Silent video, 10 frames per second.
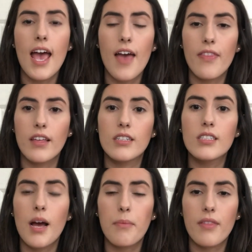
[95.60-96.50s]
And then on
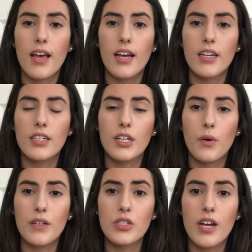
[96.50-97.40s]
top of that, you're
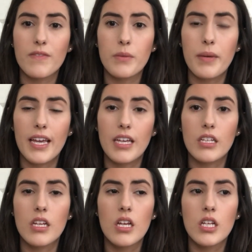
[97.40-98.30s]
going to have to
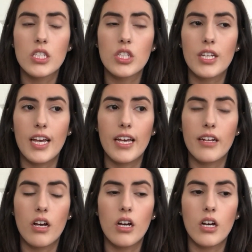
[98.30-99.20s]
pay to
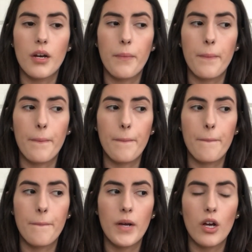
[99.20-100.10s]
get a
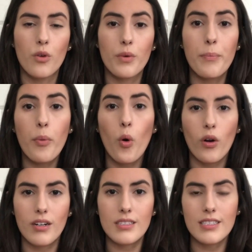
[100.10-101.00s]

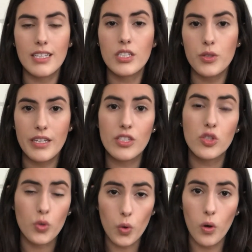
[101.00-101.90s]
report sent to each
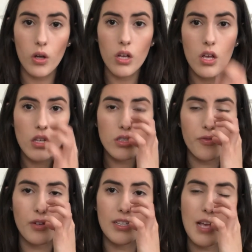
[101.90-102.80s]
school. So
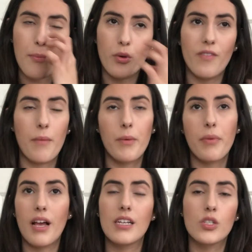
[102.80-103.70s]
for example, if I'm
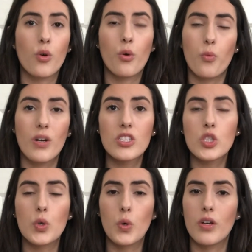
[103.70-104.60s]
applying to one
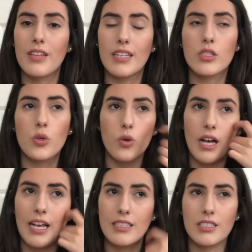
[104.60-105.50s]
school and that school
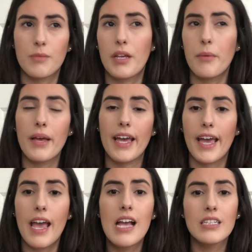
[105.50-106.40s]
asks me to
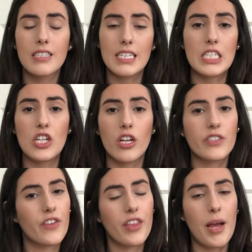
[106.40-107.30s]
pay $60
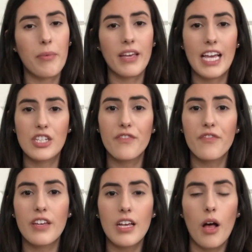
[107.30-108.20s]
for the application
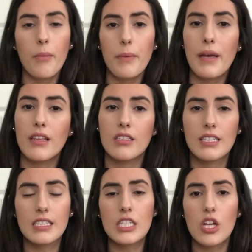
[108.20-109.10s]
fee, I'll be paying the
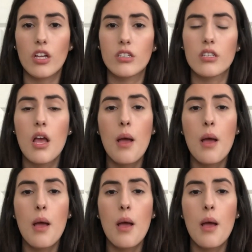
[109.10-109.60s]
$60